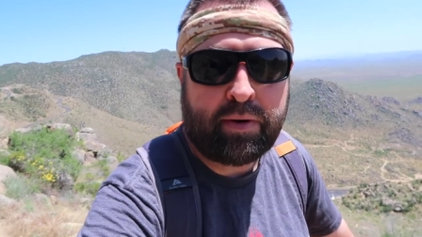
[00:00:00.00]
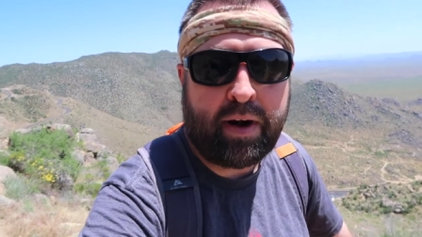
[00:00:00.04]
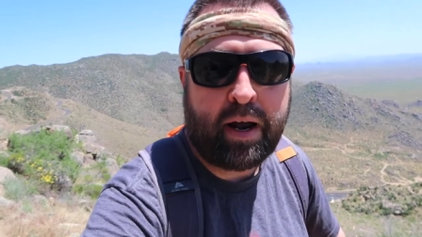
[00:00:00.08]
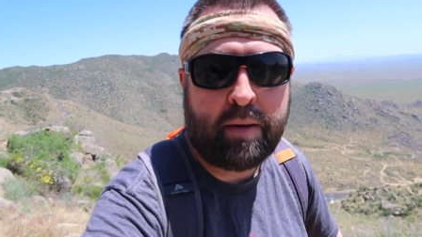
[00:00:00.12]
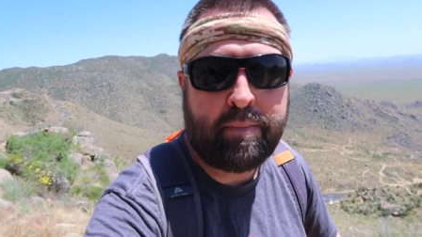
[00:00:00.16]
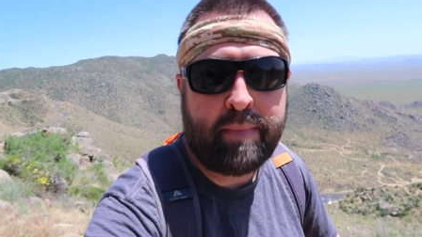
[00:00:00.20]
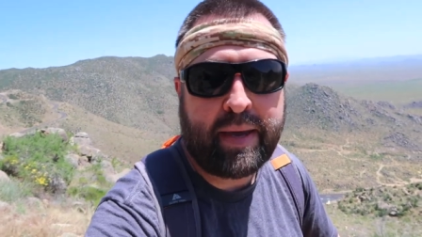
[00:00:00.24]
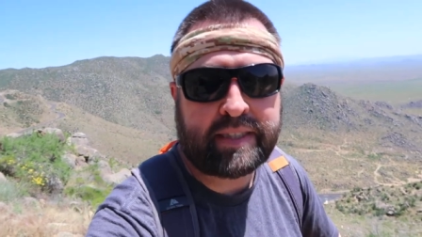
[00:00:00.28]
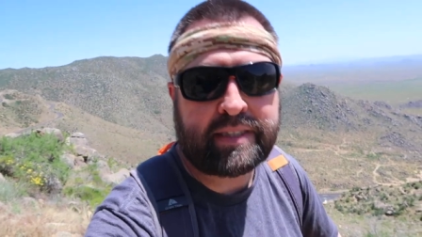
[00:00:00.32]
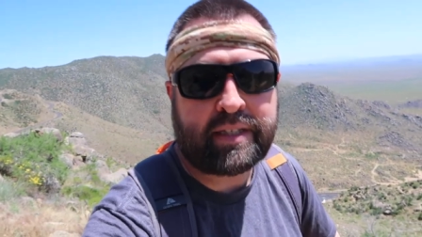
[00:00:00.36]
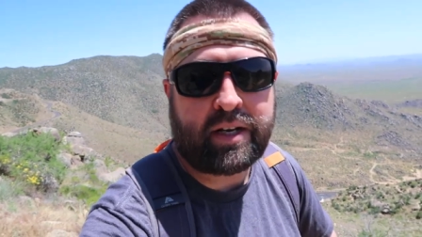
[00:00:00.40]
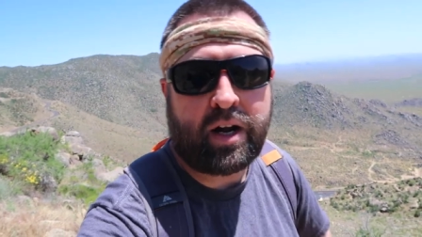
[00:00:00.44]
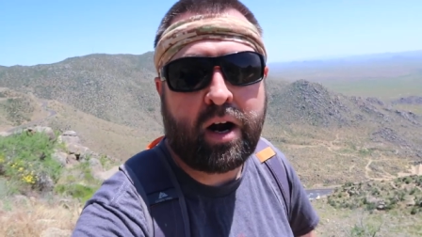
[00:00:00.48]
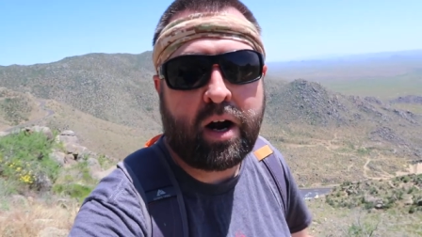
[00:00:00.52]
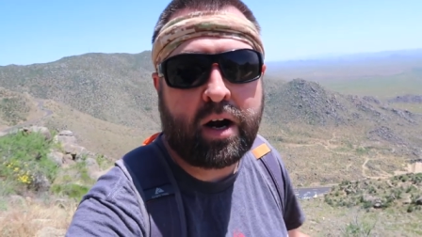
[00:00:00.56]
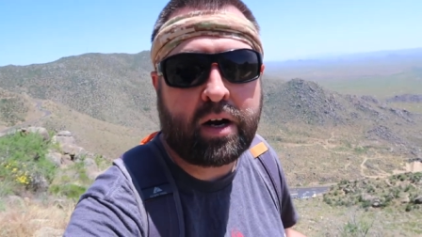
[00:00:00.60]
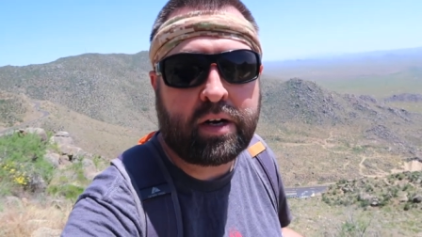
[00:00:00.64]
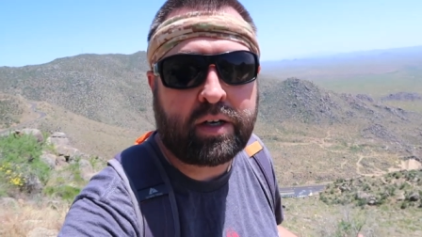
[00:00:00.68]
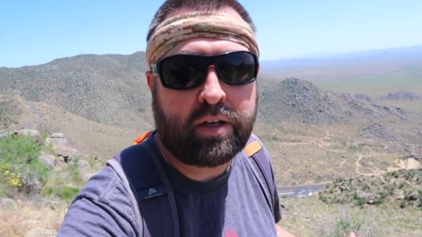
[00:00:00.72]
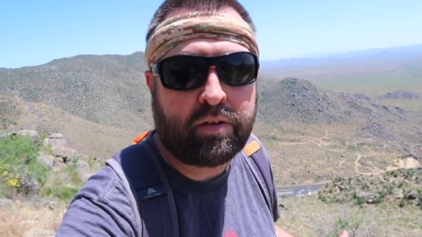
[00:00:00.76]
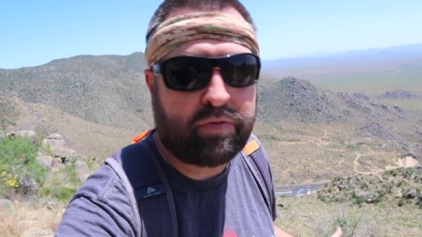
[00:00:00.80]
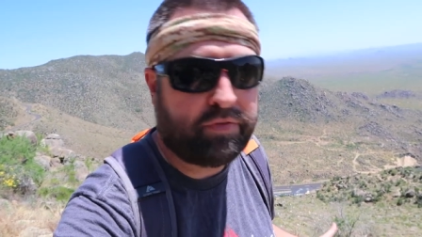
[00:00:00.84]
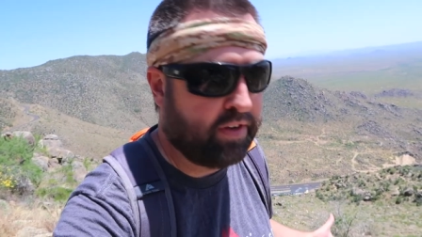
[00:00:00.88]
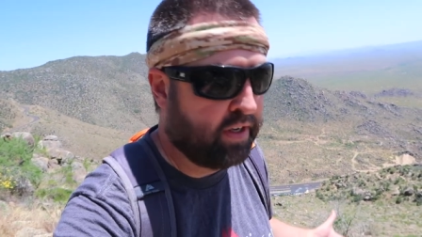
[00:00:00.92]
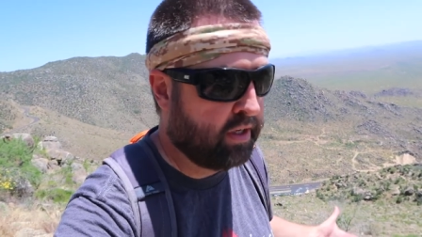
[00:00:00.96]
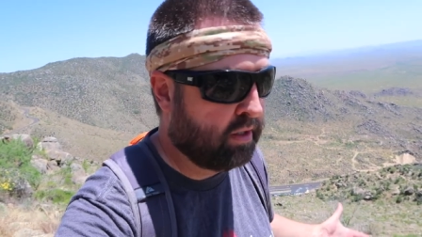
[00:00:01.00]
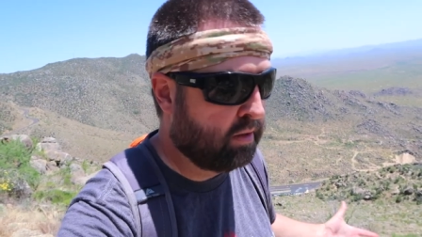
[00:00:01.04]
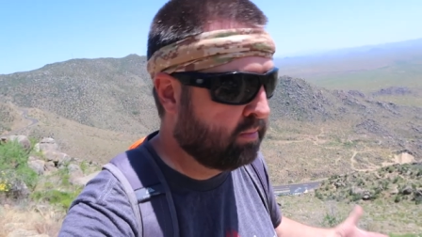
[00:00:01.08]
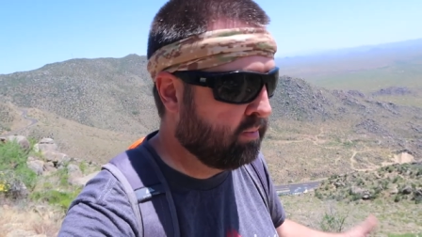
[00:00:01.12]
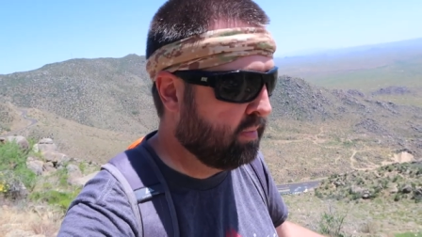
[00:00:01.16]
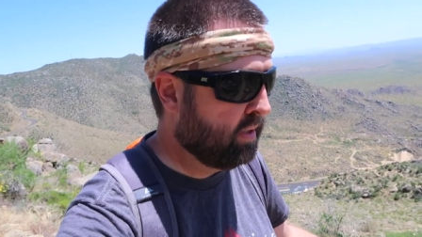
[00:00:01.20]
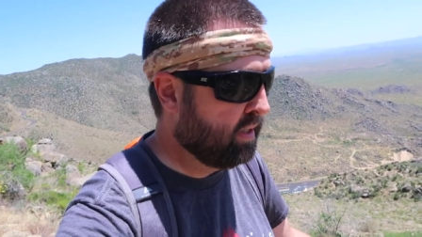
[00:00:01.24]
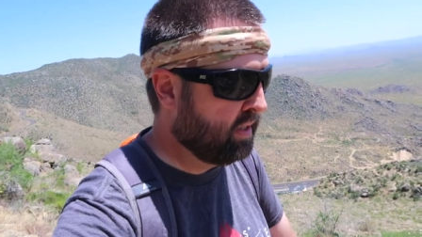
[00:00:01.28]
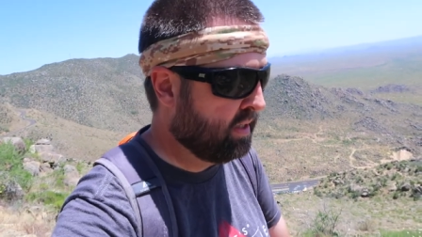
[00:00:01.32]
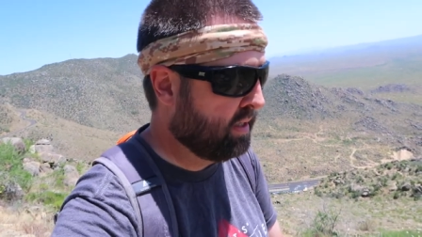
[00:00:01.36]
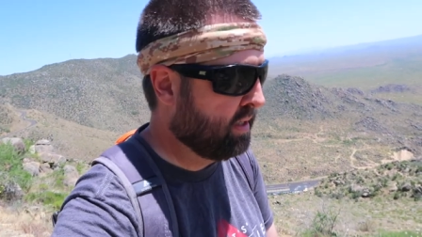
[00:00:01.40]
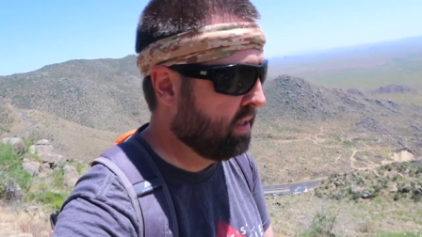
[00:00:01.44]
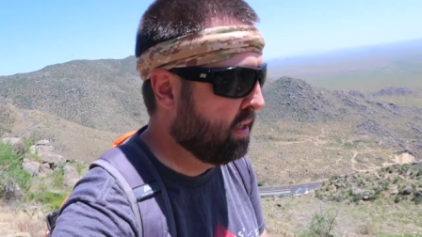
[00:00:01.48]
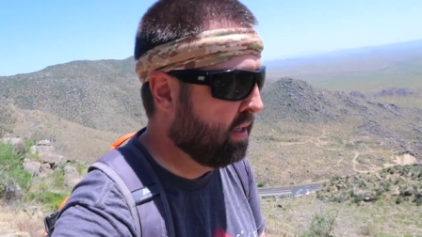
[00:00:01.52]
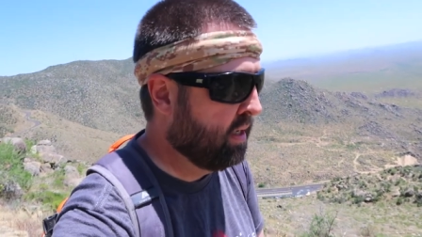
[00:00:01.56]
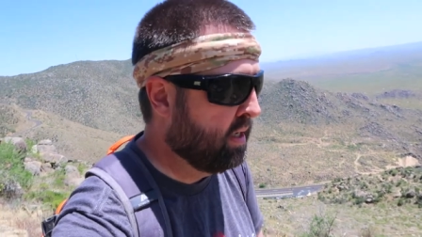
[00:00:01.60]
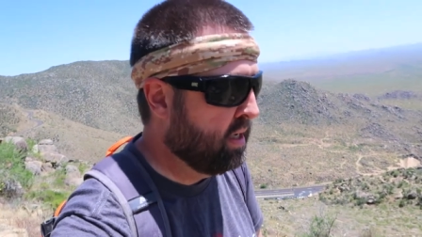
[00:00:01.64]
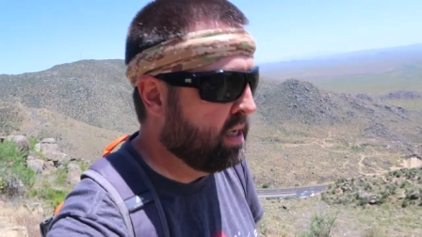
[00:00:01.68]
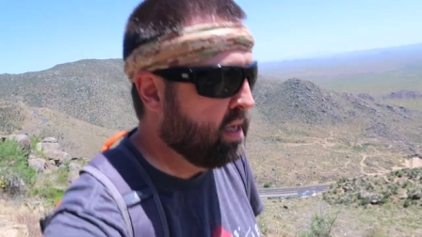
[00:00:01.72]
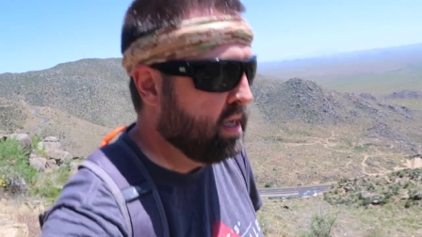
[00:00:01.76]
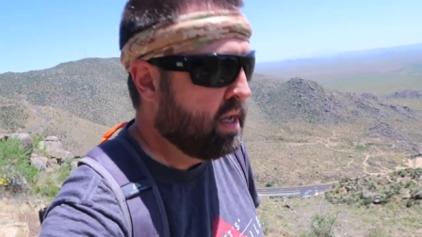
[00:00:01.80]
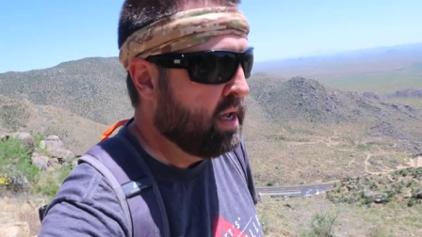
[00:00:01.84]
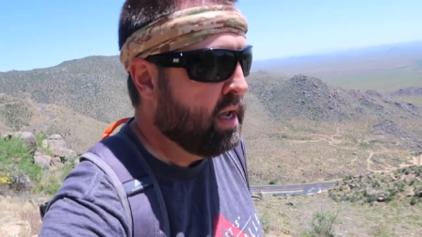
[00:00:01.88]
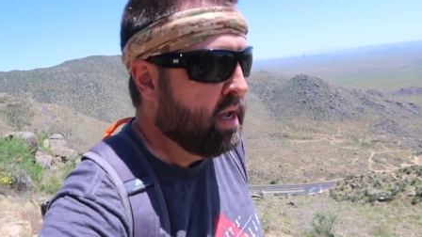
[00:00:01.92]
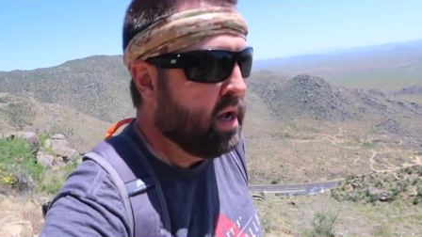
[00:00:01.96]
around makes it hard to film,
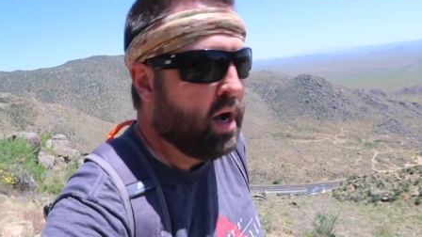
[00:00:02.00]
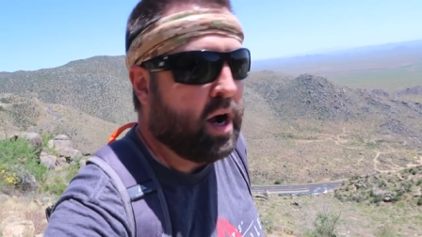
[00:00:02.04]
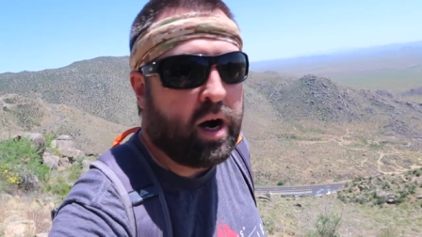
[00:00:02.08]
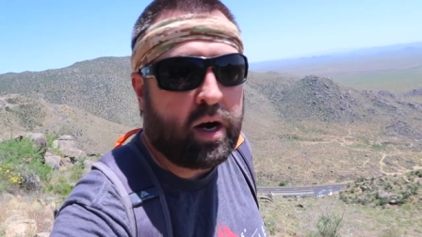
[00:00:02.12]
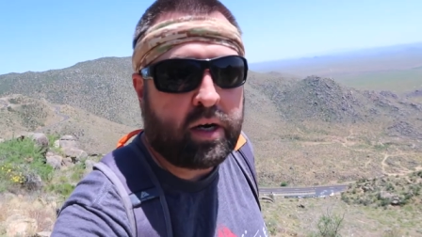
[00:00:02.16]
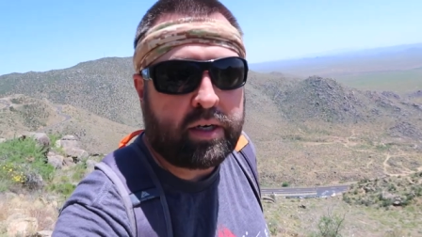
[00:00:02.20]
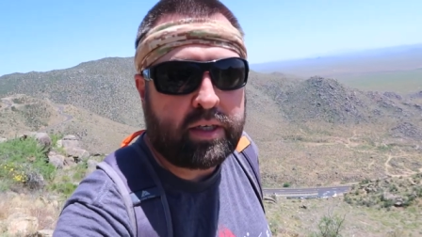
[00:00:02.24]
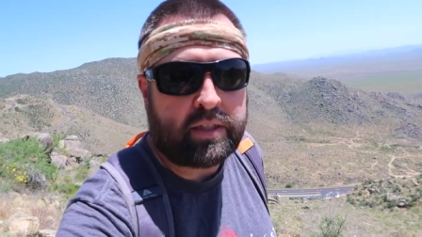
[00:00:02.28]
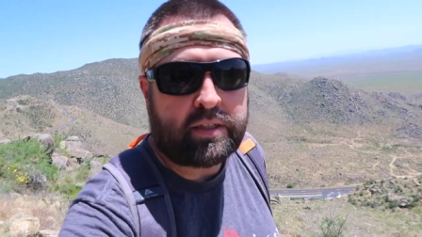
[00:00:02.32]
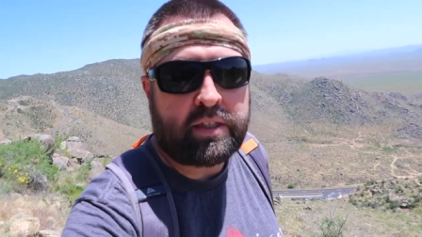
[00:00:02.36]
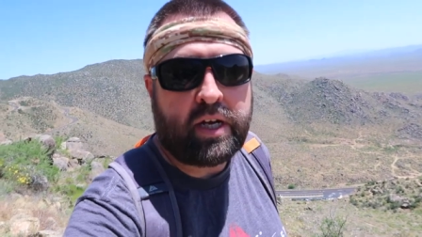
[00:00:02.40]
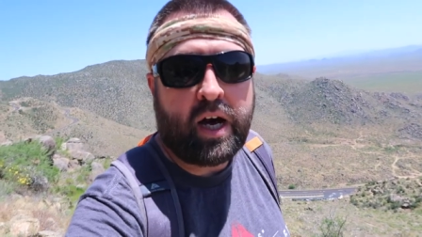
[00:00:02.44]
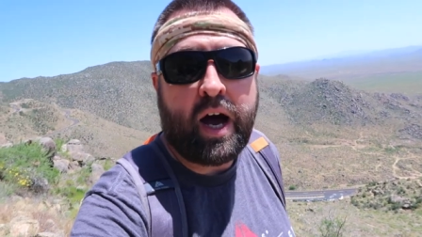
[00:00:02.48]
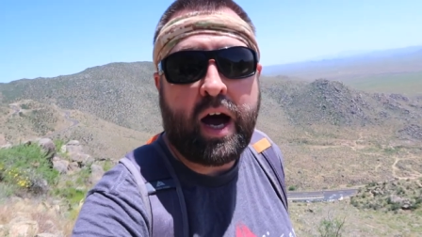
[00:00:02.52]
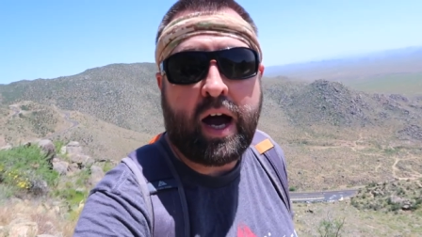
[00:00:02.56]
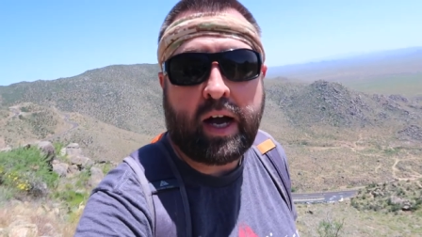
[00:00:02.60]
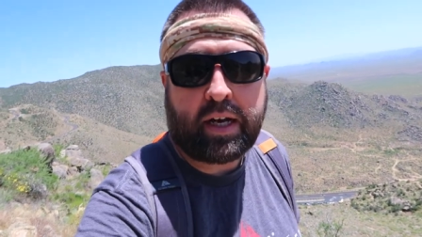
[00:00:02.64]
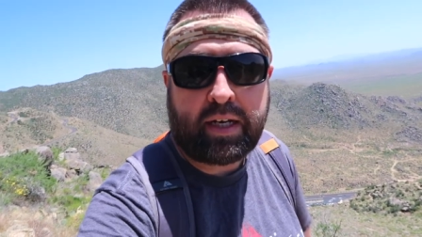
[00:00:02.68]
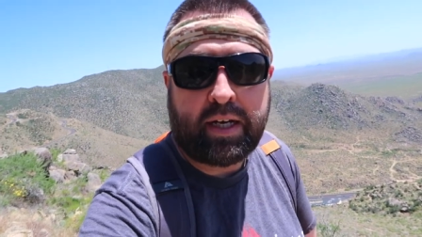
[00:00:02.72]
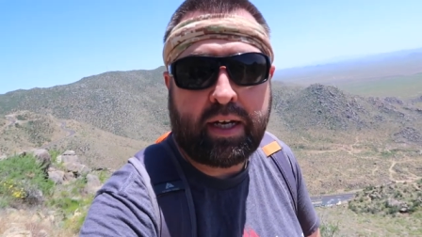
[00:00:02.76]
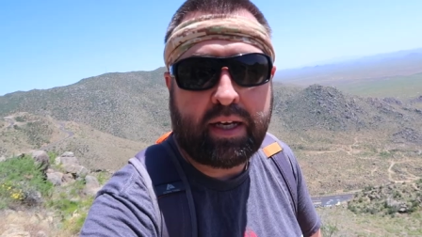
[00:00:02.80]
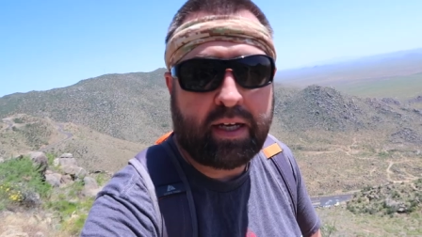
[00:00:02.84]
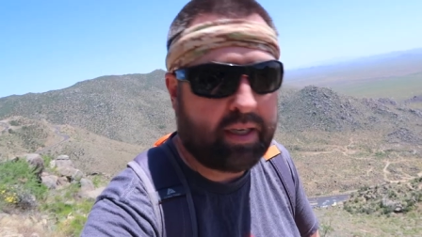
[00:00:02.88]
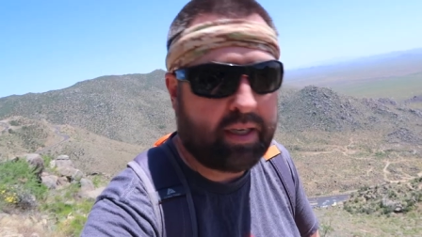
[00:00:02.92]
hard to talk.